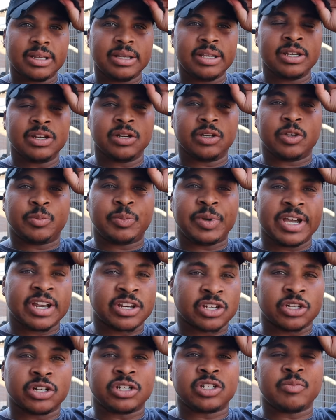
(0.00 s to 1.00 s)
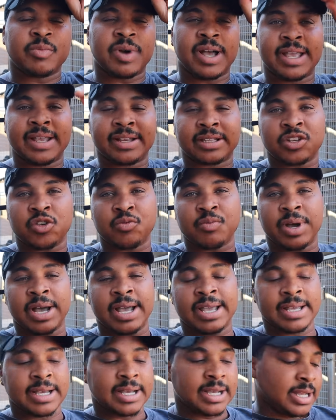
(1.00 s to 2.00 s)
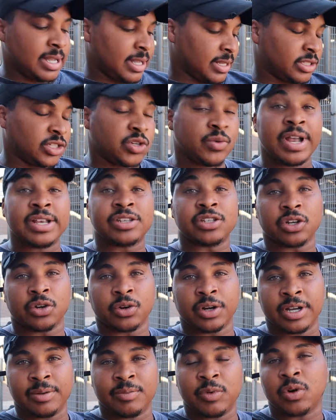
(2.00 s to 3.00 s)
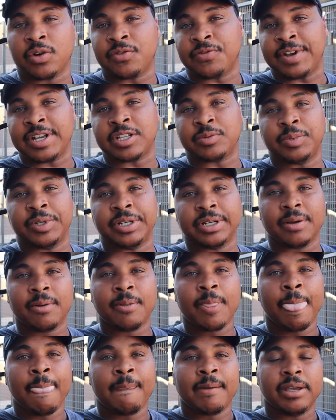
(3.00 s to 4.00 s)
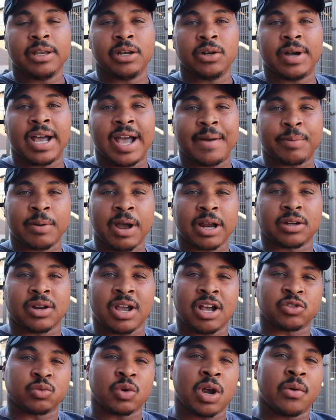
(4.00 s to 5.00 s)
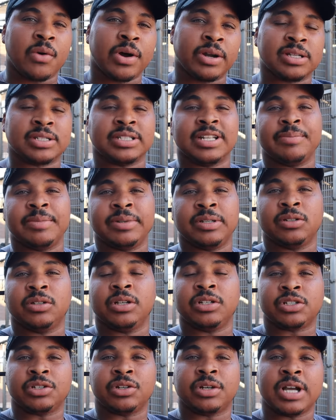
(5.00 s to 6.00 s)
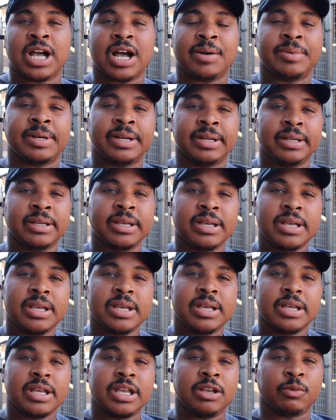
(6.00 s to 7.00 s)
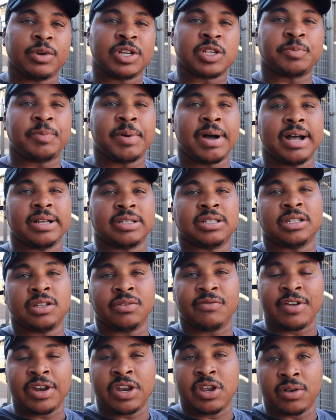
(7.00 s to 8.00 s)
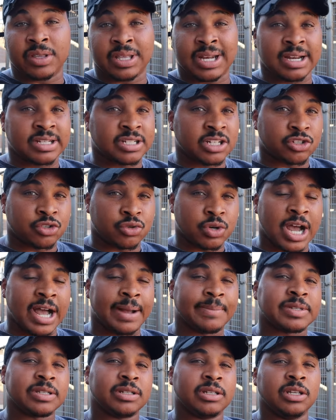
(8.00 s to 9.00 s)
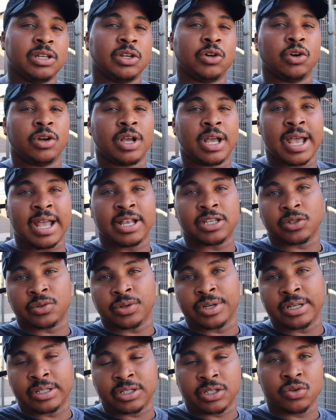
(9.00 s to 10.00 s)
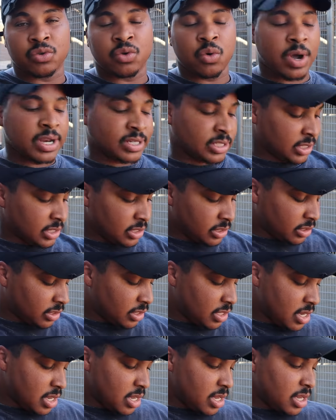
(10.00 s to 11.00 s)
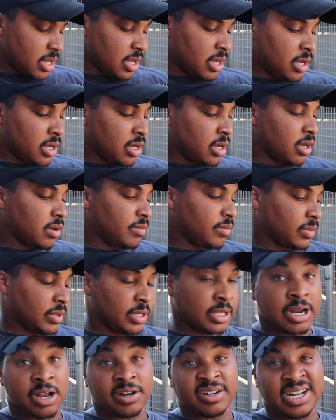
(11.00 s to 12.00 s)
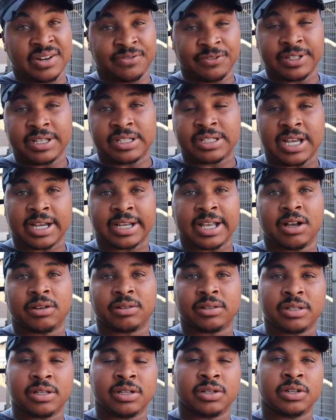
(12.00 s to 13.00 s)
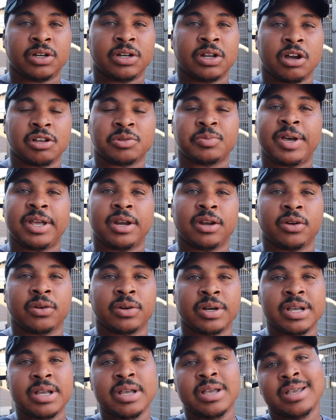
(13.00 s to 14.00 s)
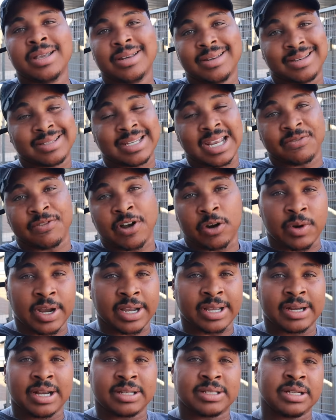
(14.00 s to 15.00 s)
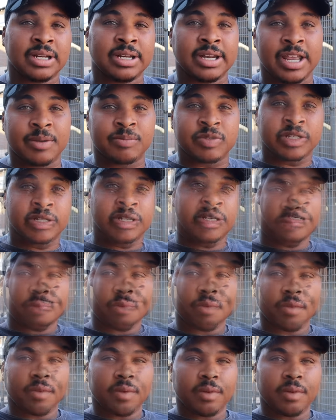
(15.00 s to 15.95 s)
you know, the picture to Instagram or Facebook, you know, at Proctor House Rottweilers. Let me know that you're commenting in response to the video that I just dropped, you know, answering two questions. And I'll definitely check out, you know, your dog's pedigree to see if I recognize any names in there.